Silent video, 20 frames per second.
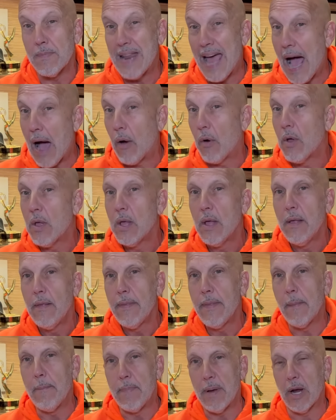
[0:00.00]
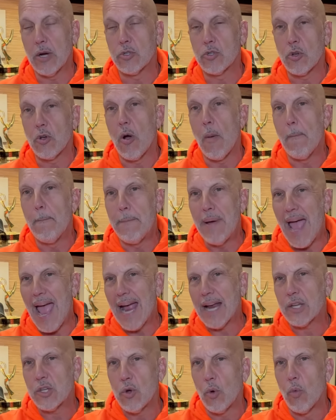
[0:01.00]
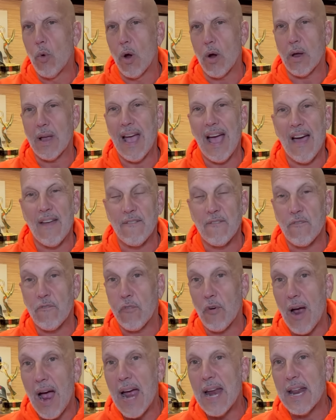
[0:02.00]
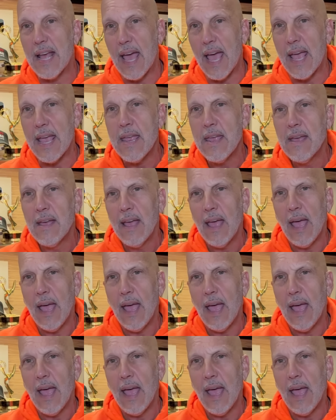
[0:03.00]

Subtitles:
Now, the Bears will go back to work on Friday